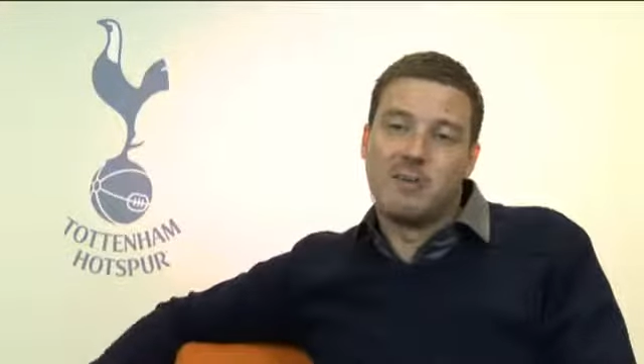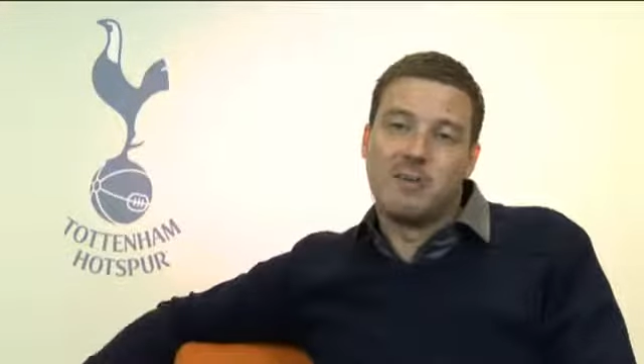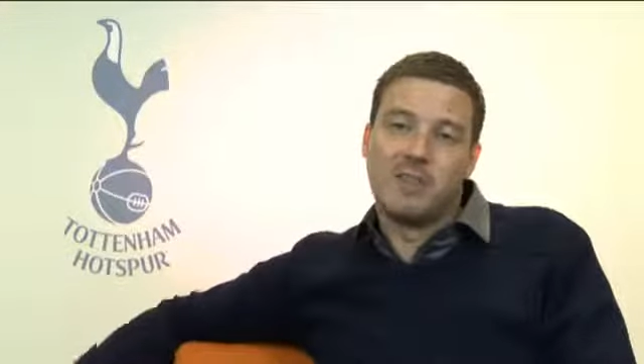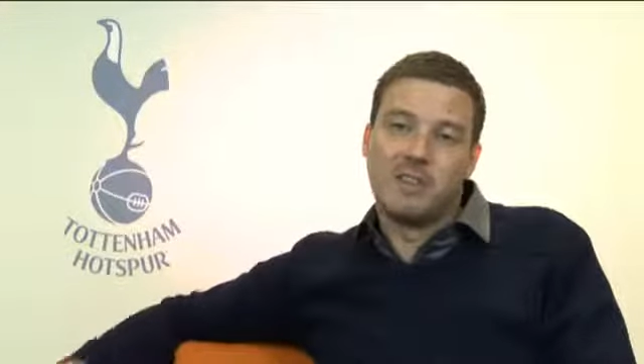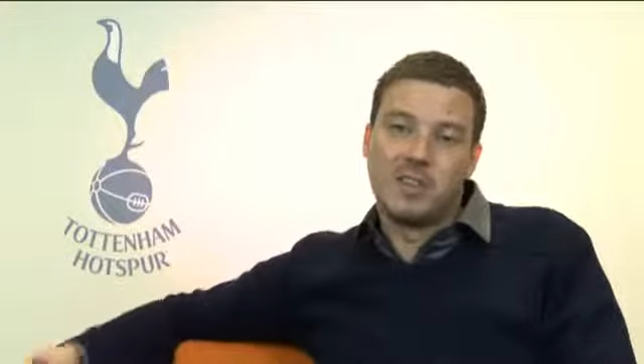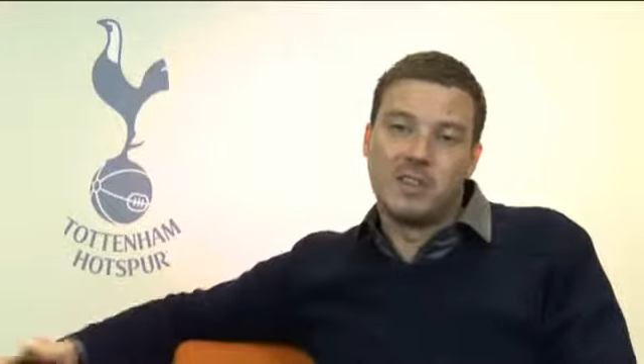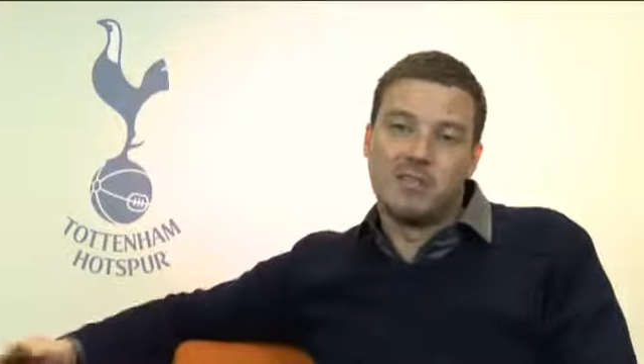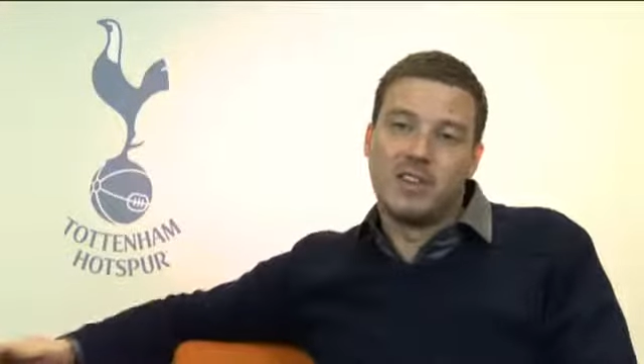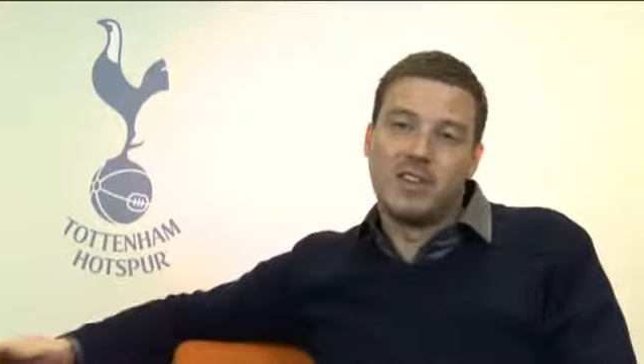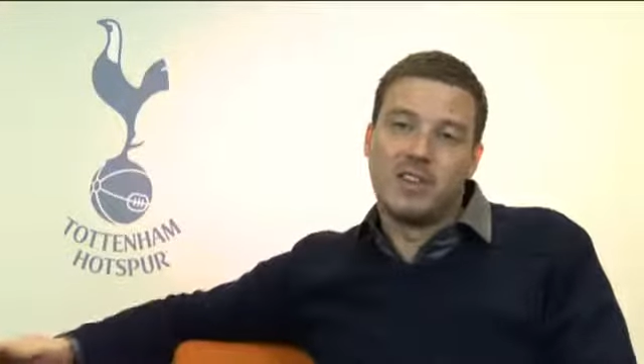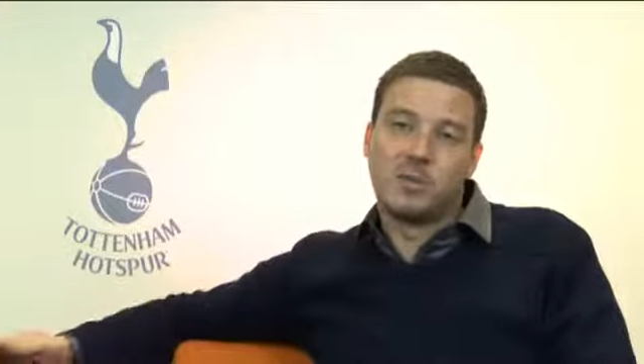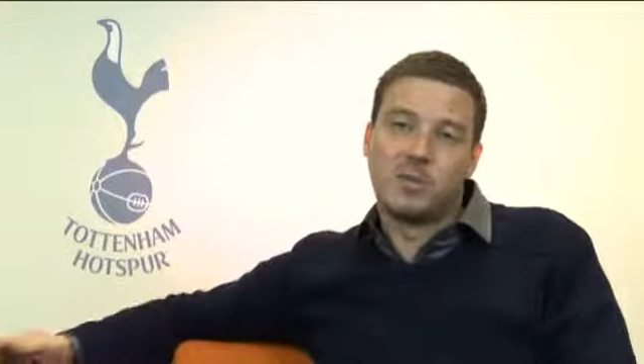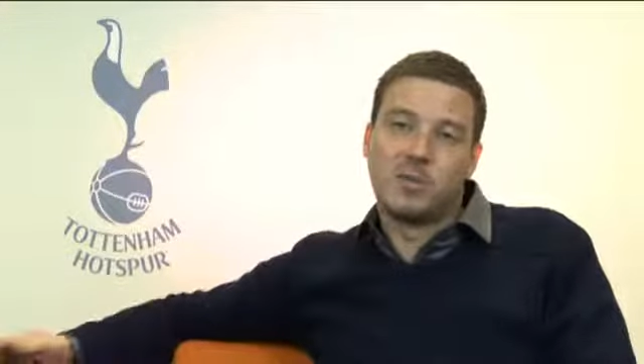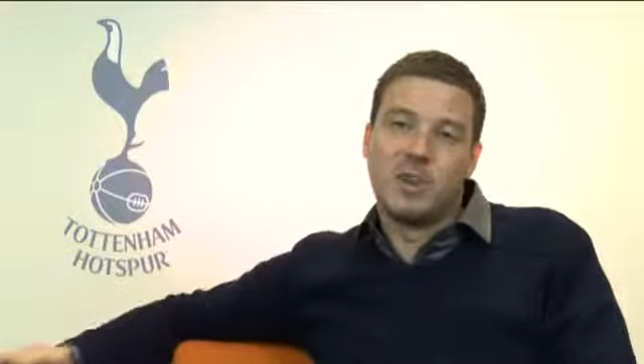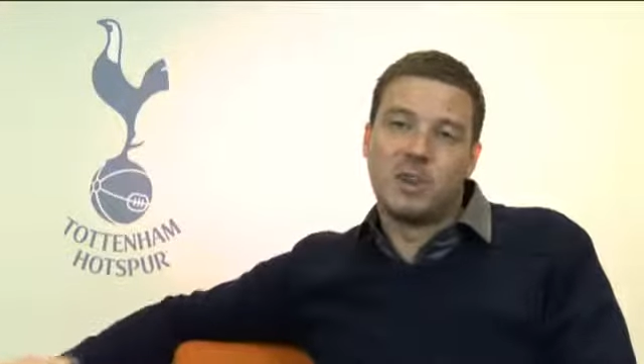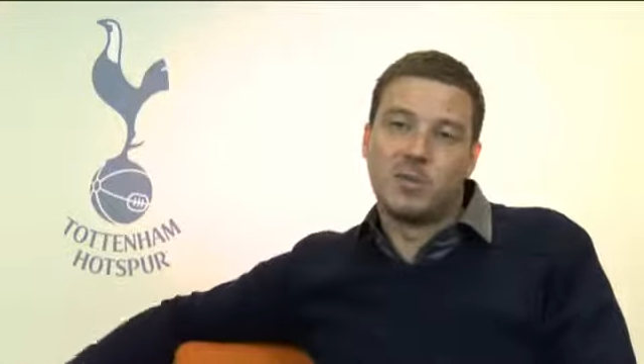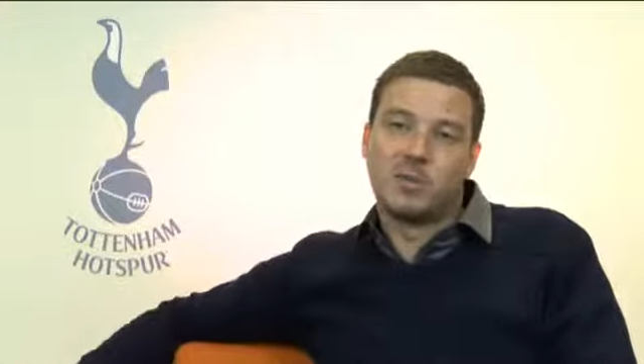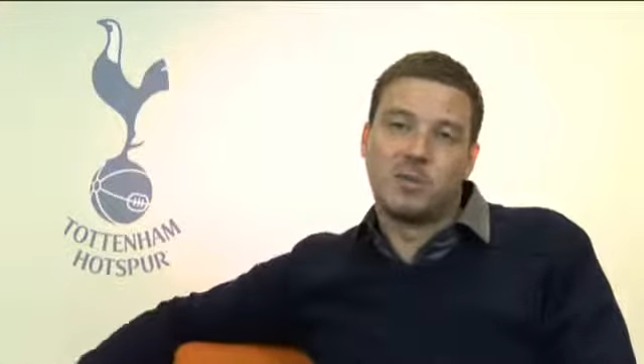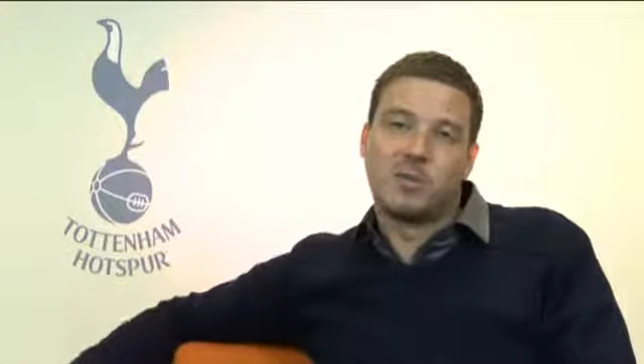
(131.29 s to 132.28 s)
I think
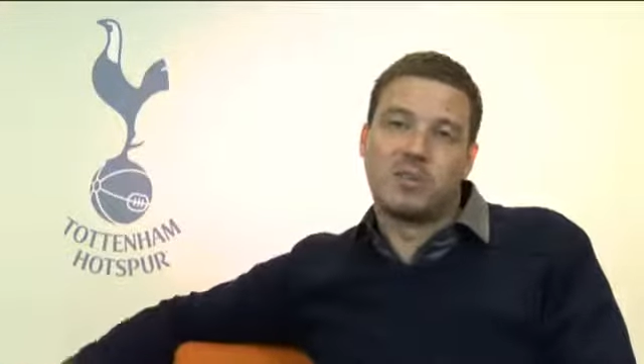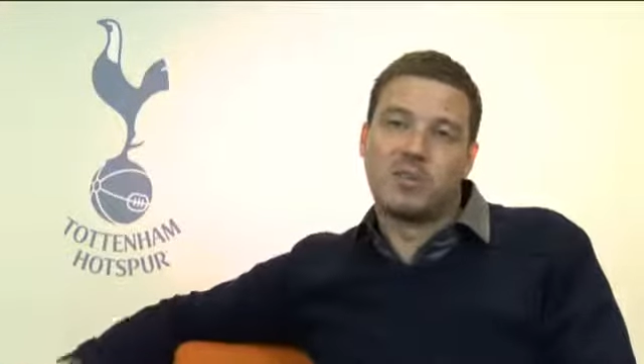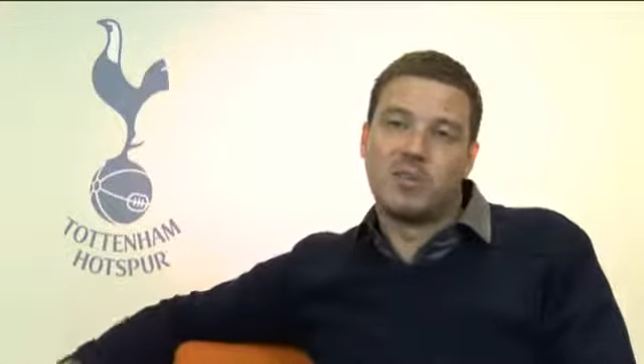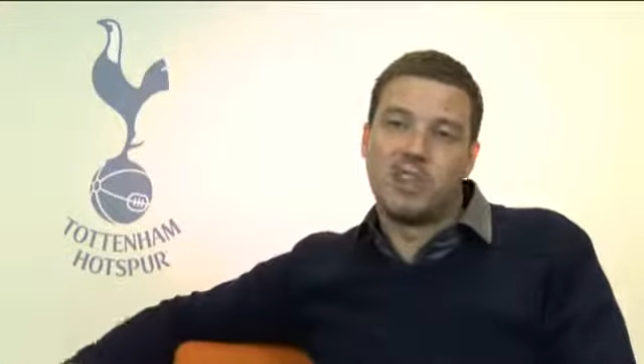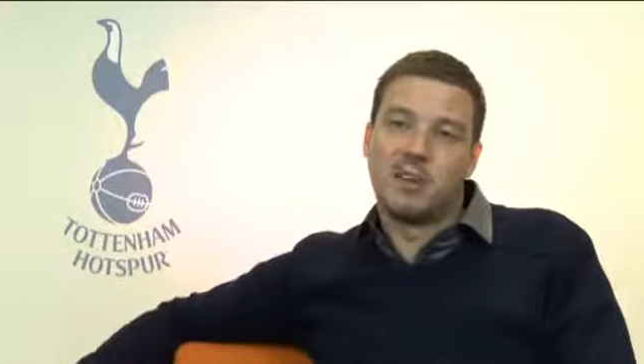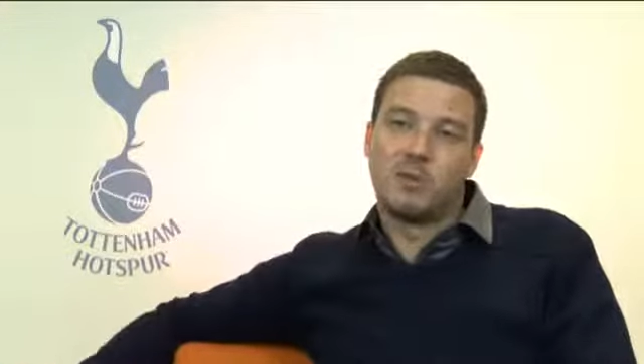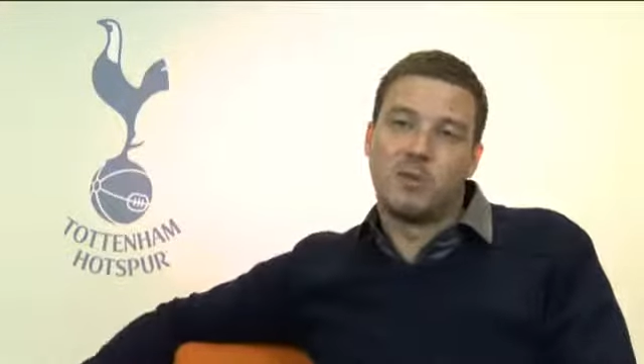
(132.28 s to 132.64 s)
Villas-Boas will stick